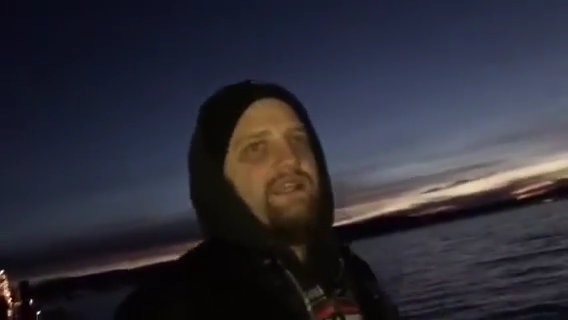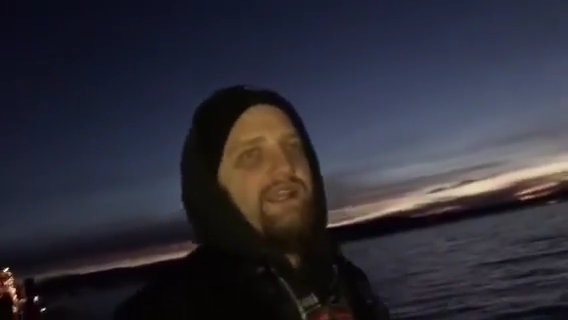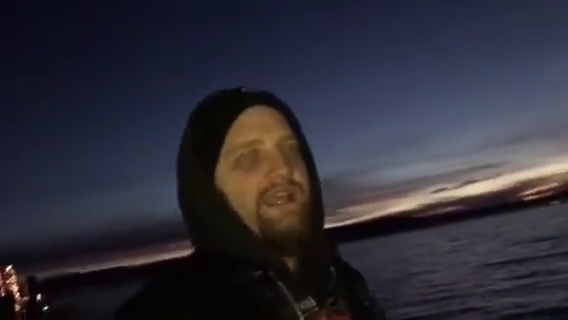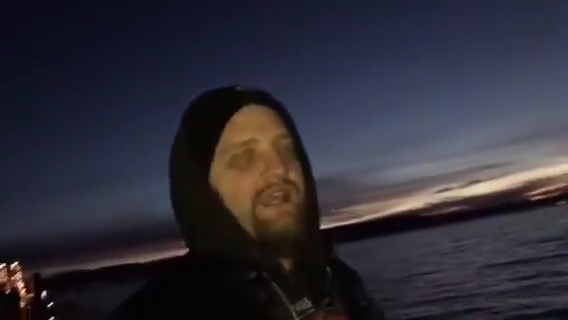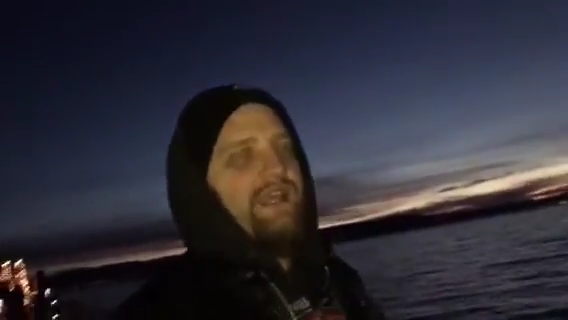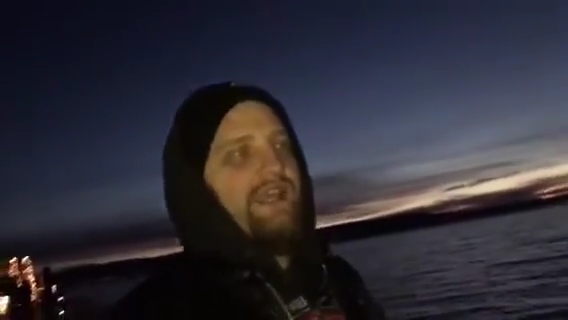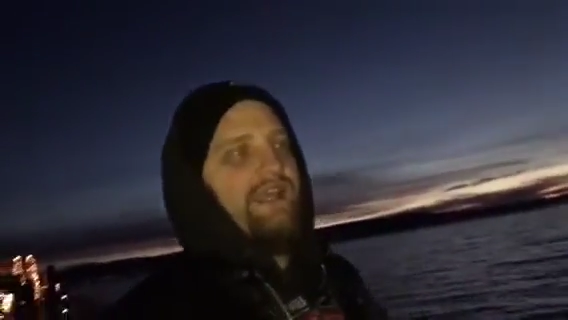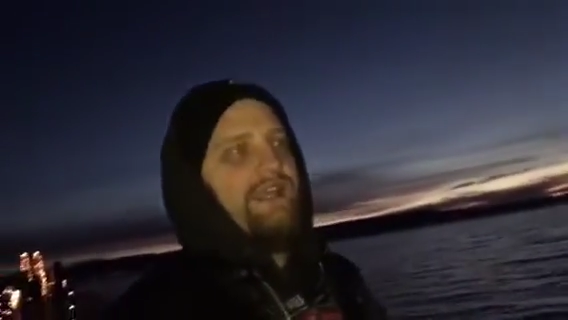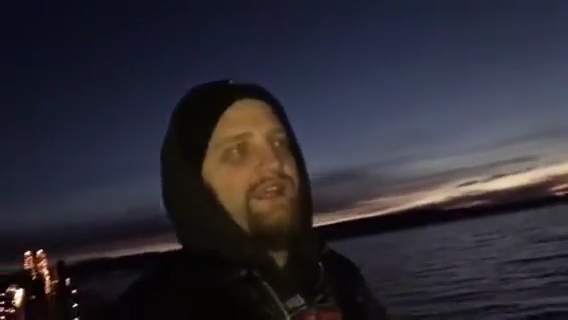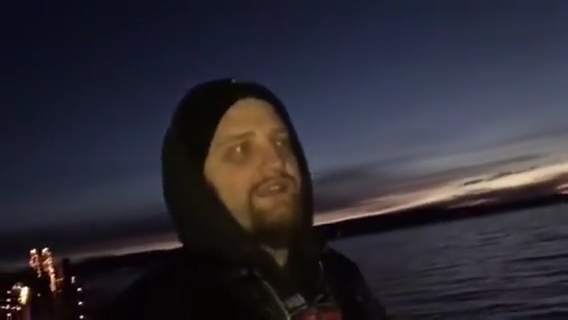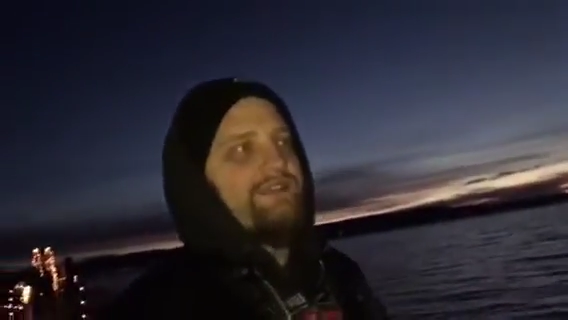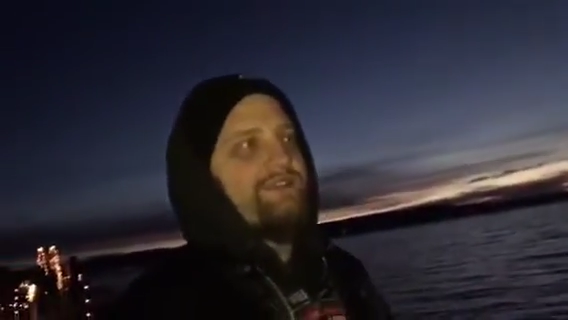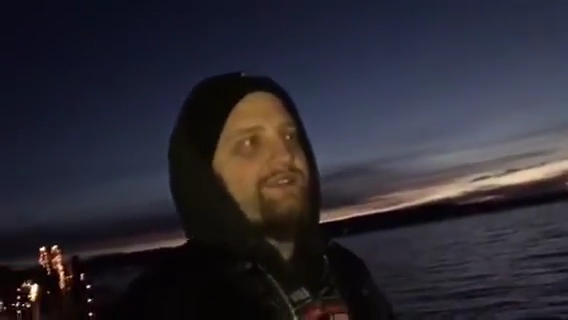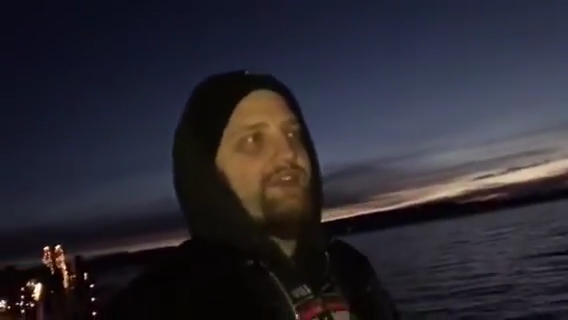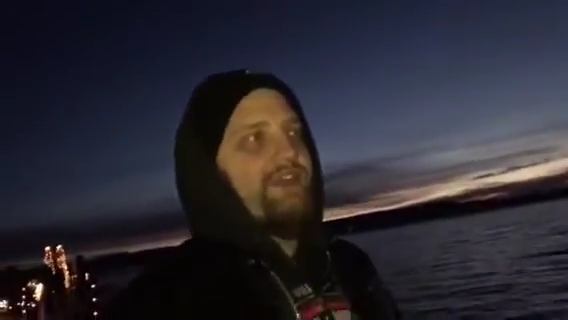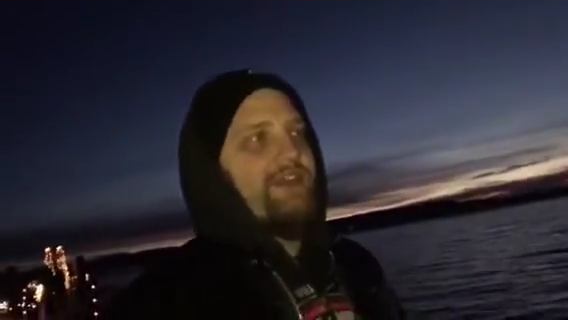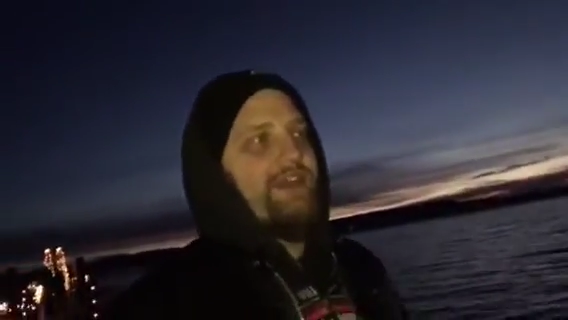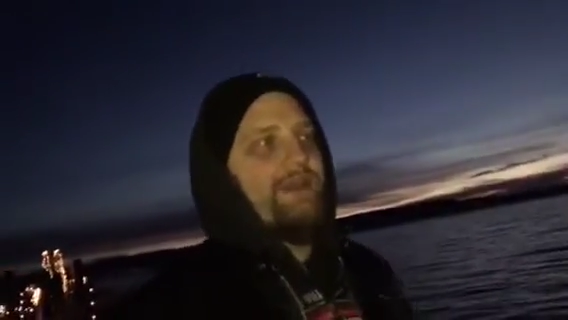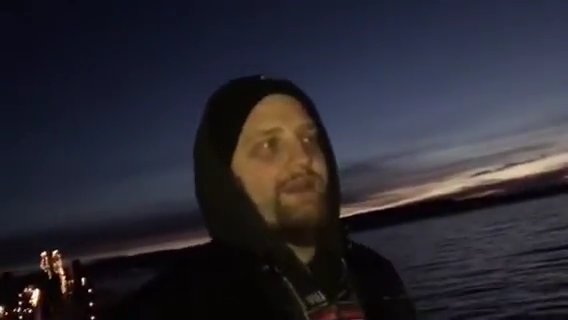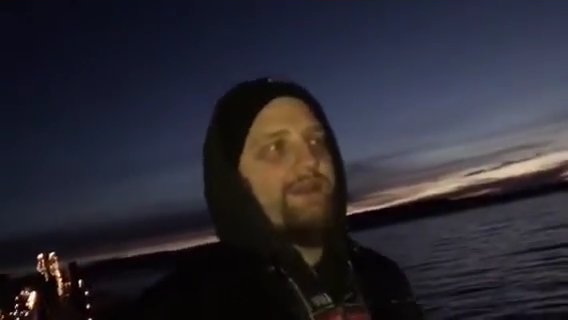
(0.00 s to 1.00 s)
and
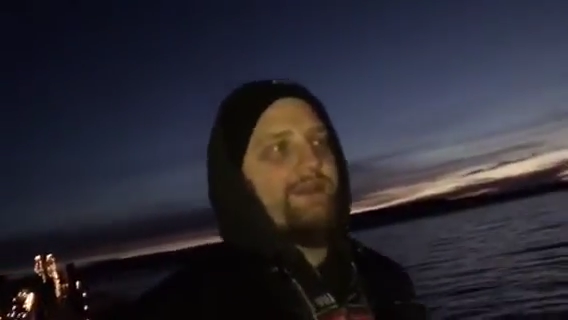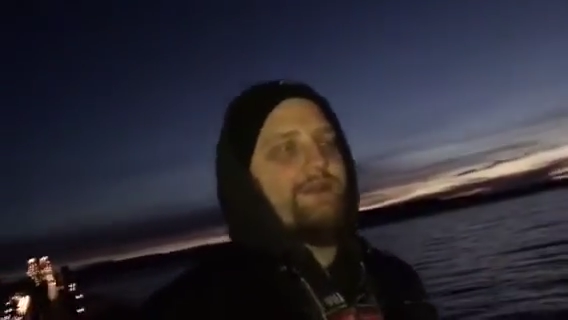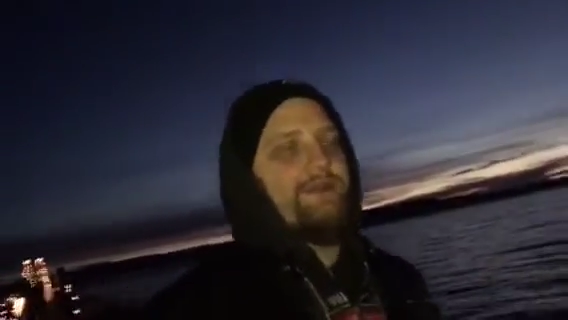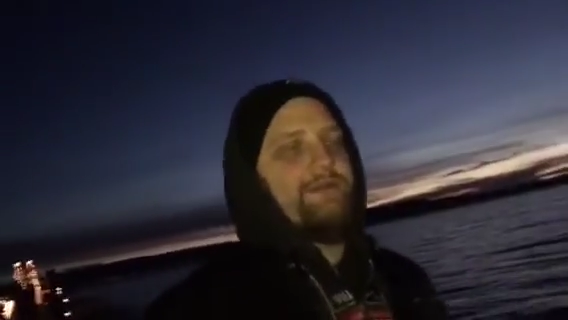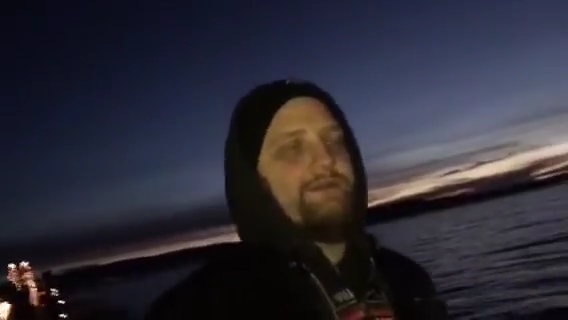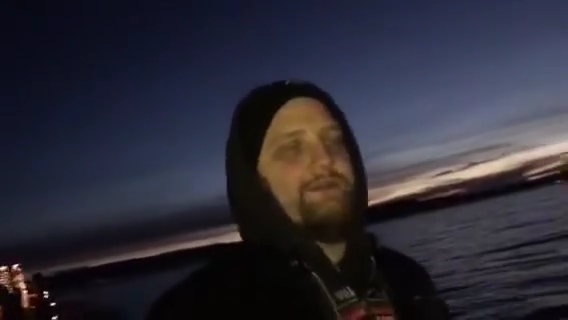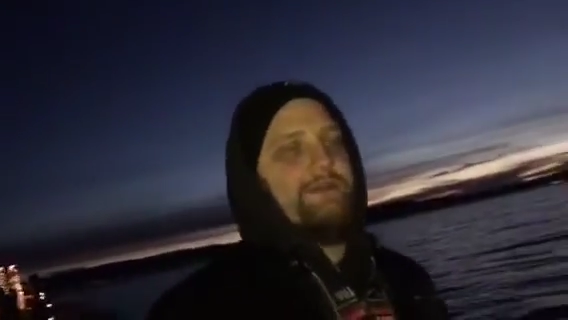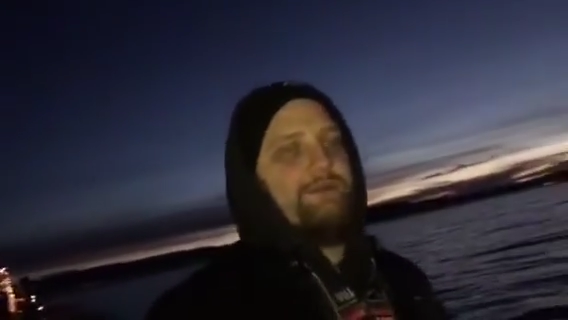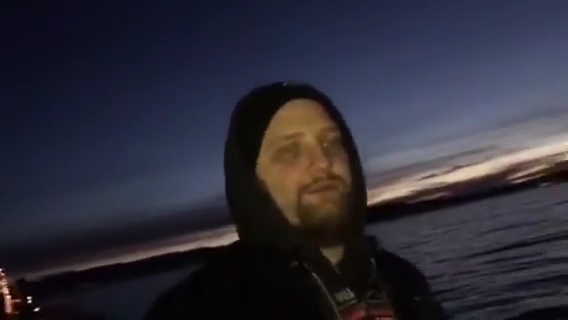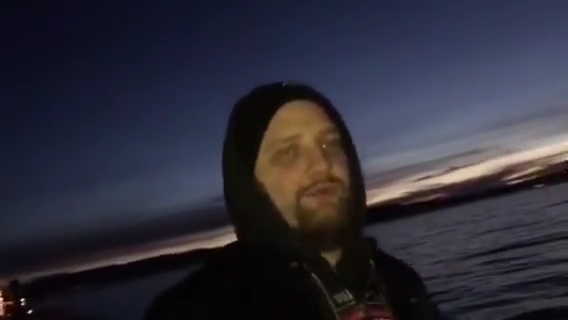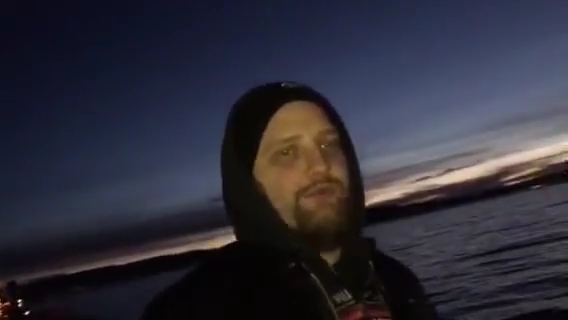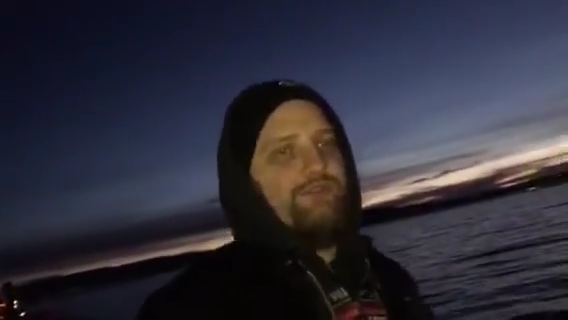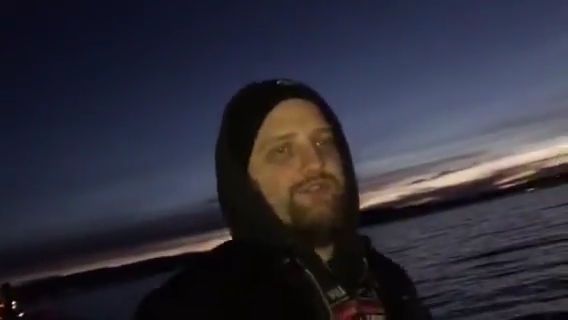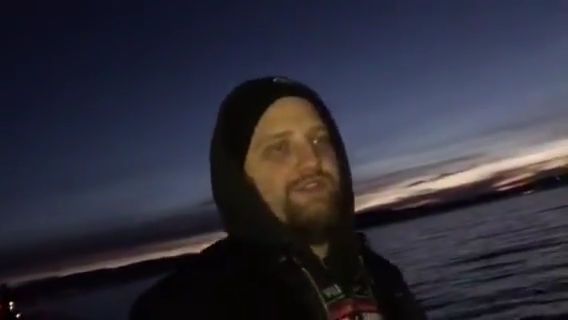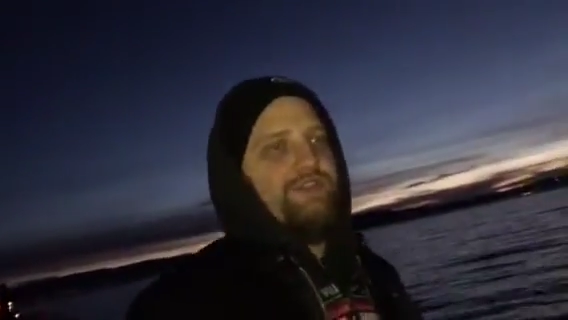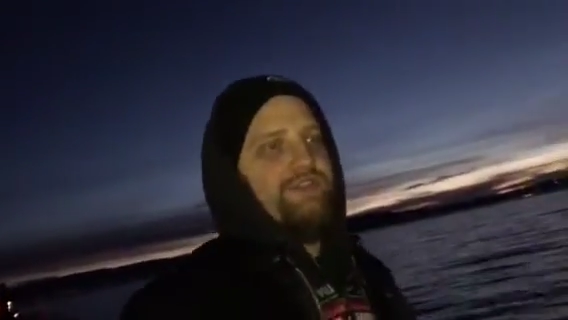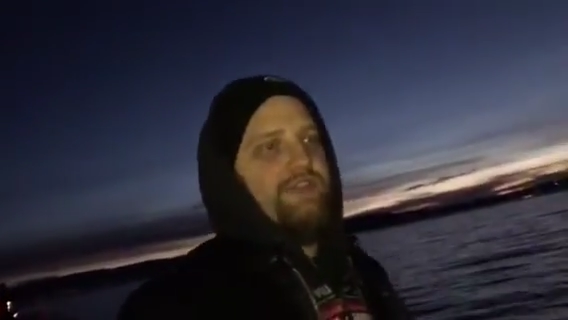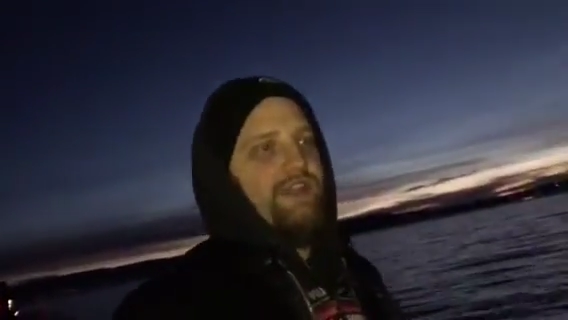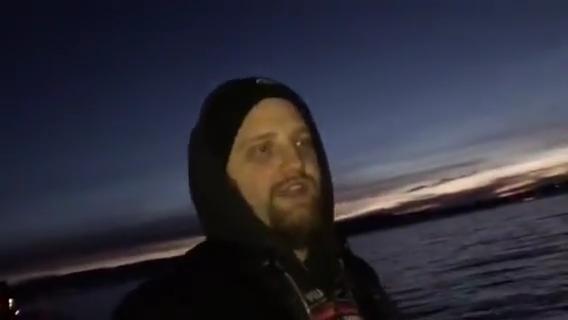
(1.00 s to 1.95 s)
it was